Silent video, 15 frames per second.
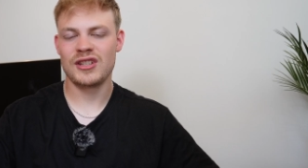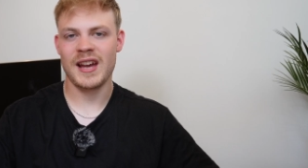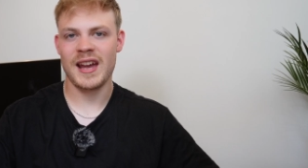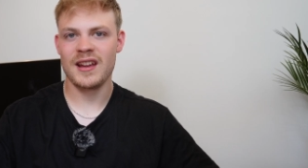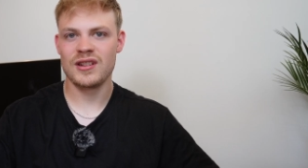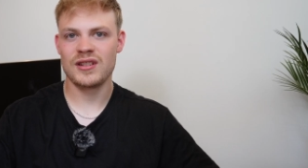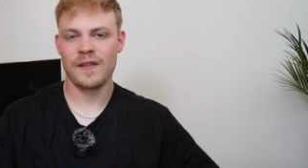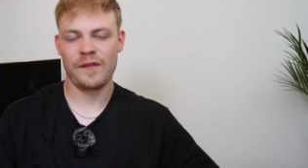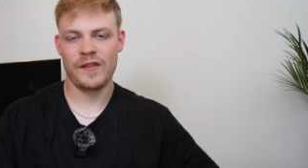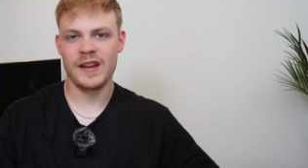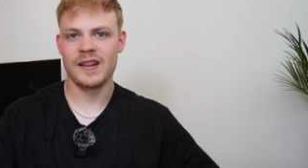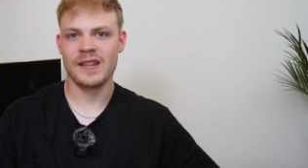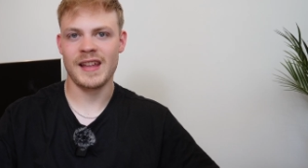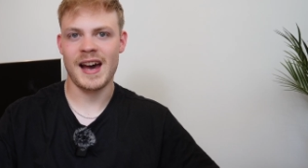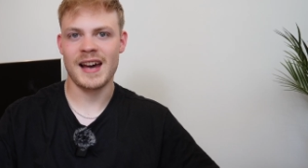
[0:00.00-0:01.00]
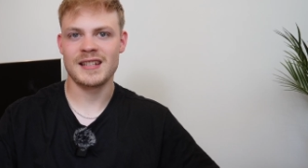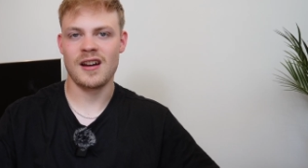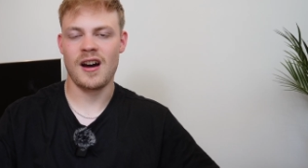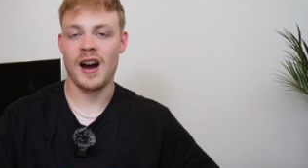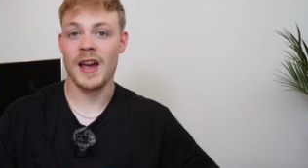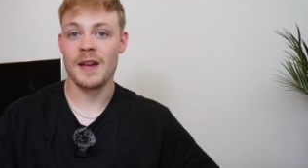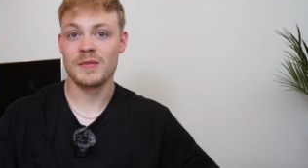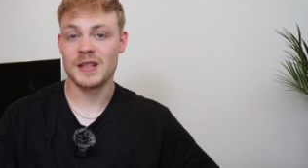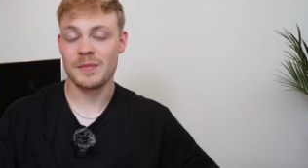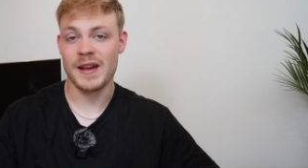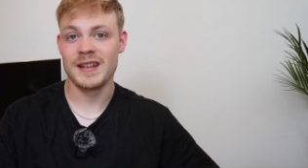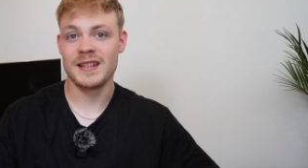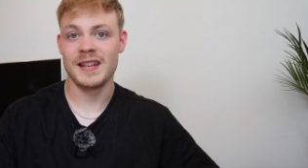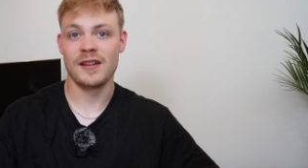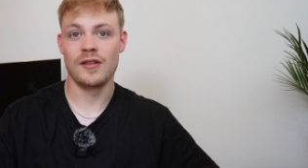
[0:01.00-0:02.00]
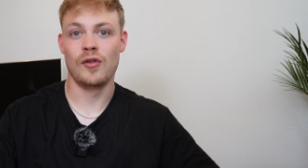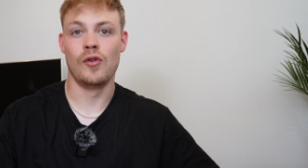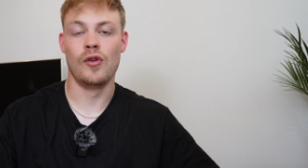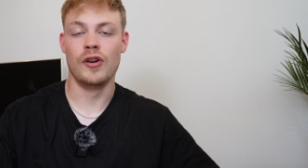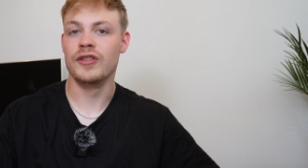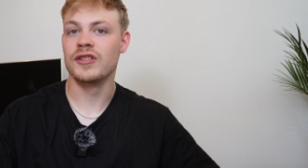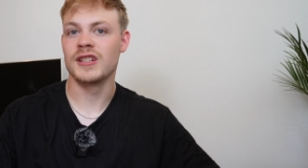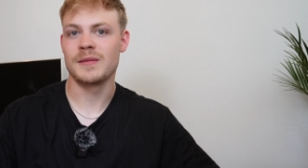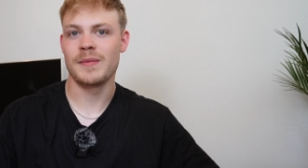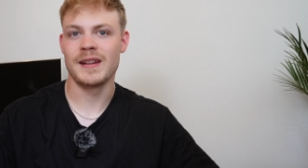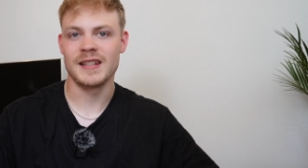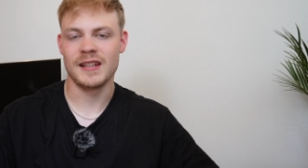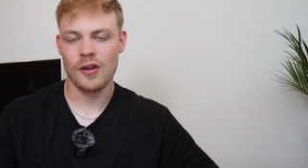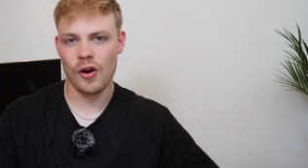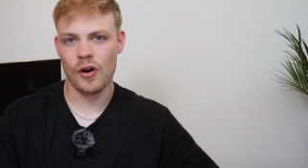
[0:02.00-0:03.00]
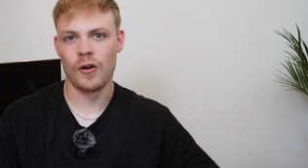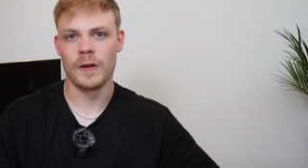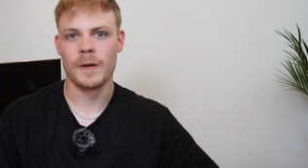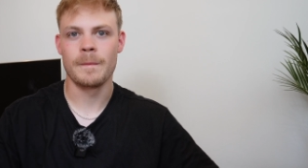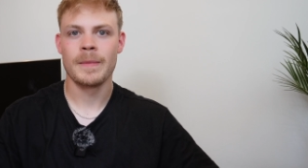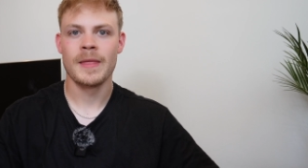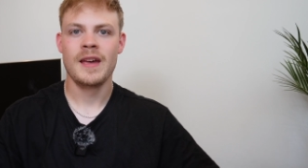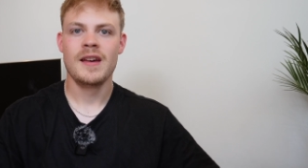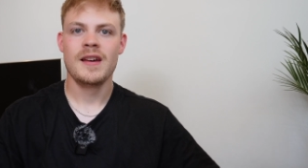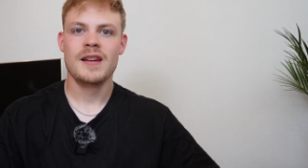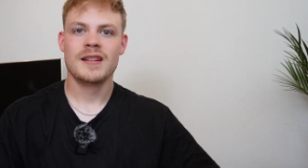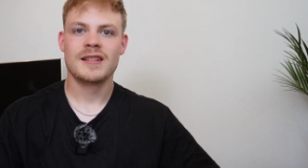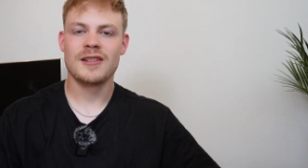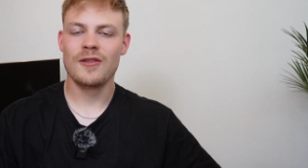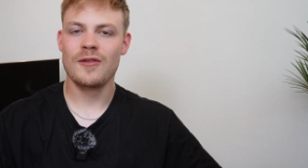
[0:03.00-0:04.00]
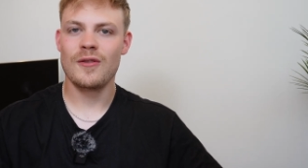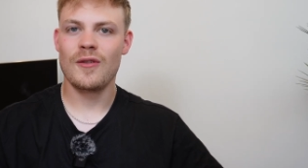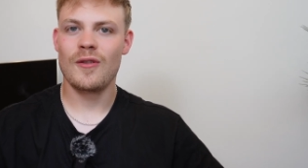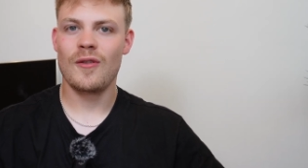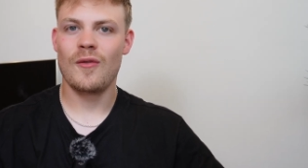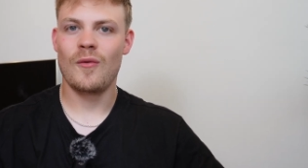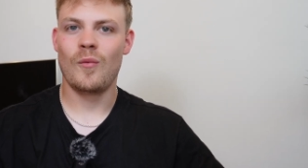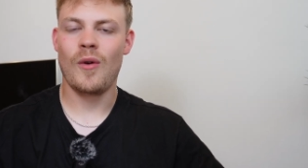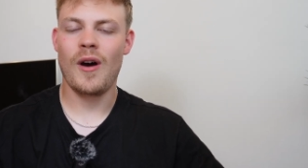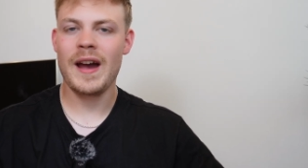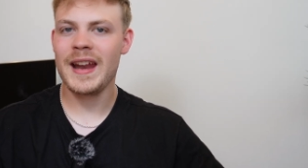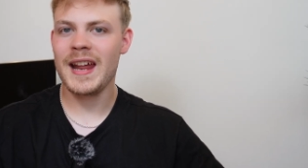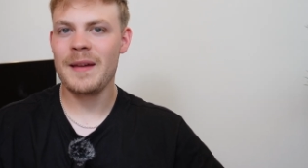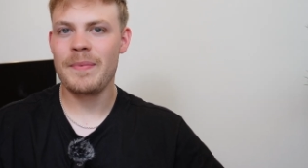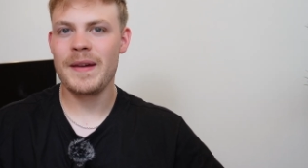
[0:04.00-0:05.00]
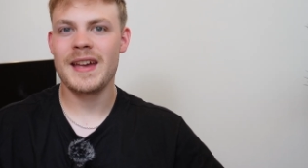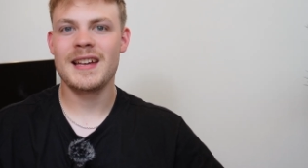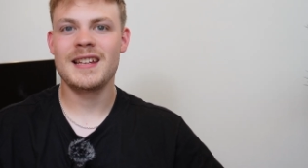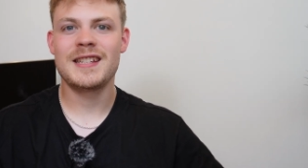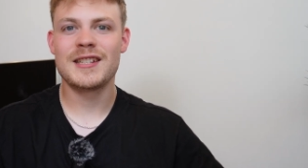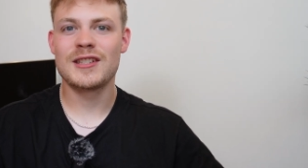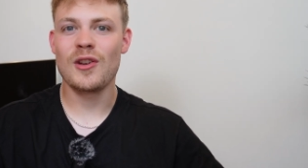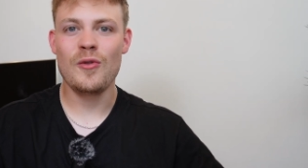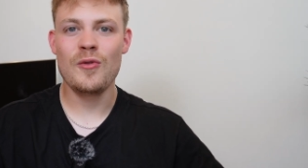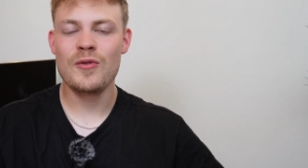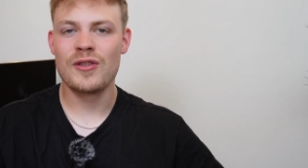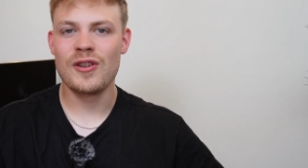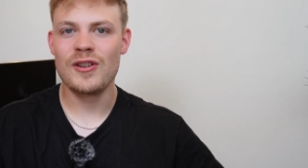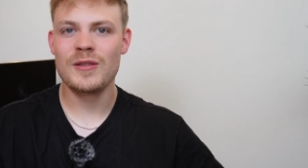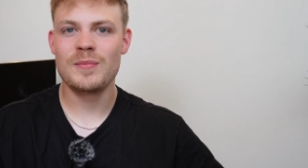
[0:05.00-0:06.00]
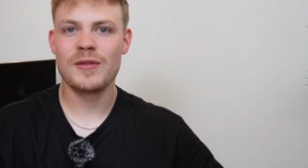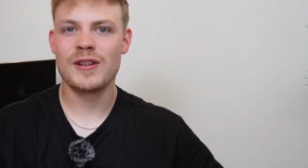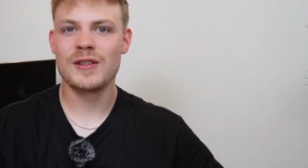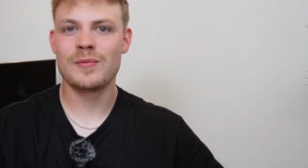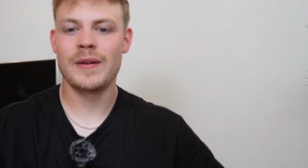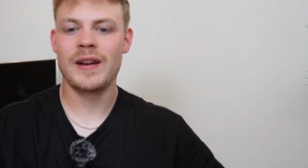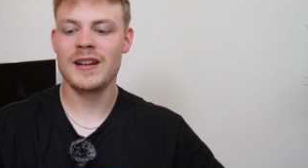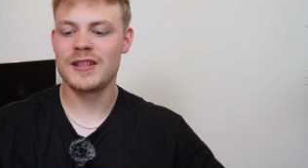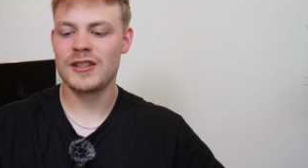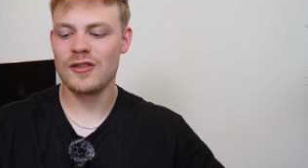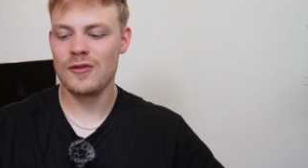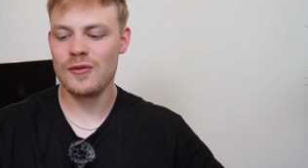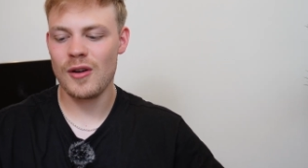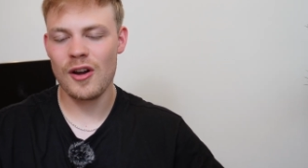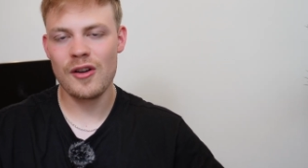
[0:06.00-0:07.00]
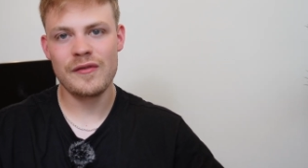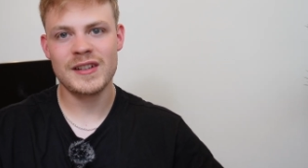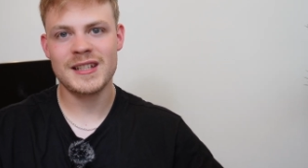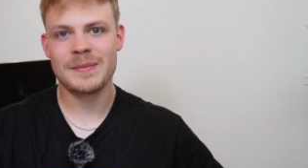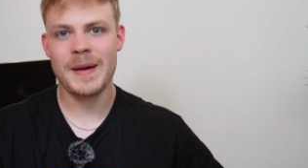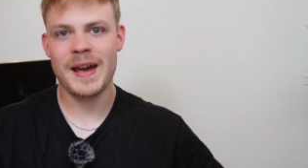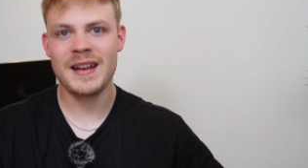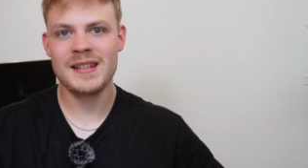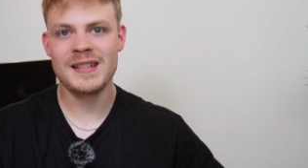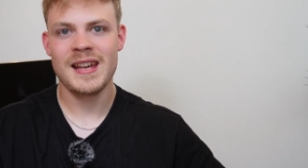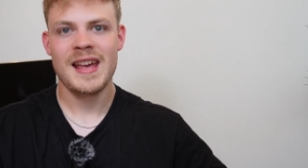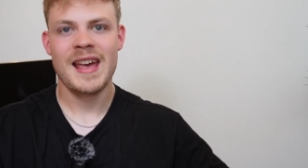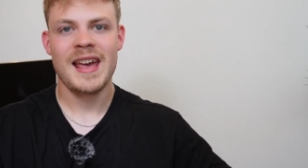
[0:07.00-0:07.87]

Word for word: change the figure that I am spending or underspending on. So YNAB is so good because when I do overspend,